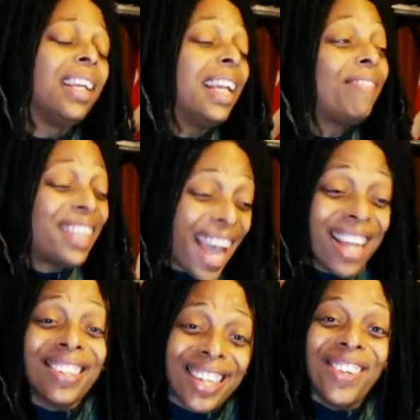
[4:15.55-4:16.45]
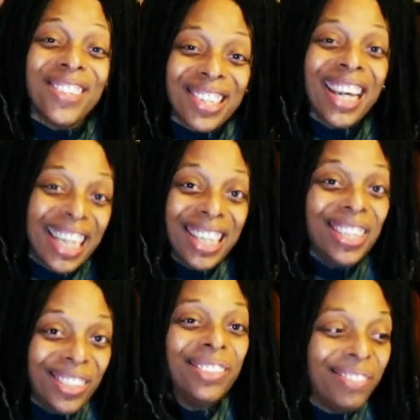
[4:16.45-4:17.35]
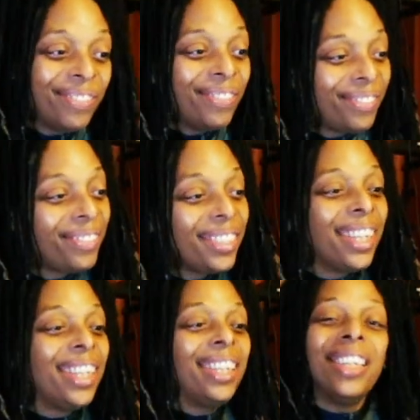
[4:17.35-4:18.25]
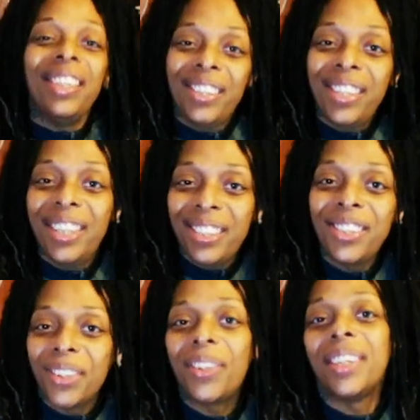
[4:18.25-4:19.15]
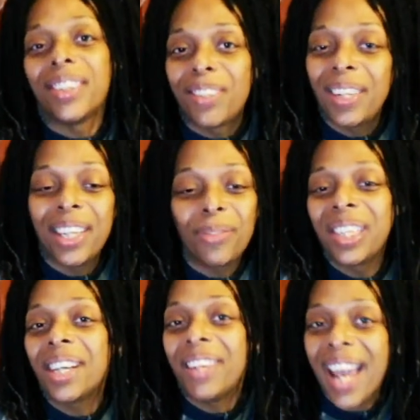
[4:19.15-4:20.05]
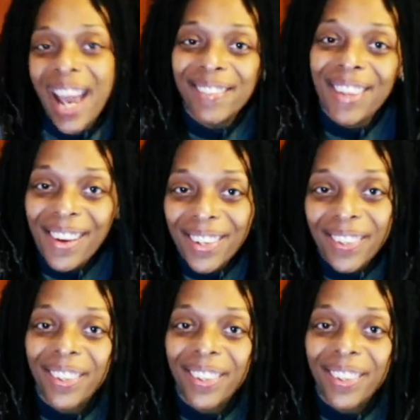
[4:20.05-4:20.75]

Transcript: And if that sounds like you, then you need to join us because we love to have you.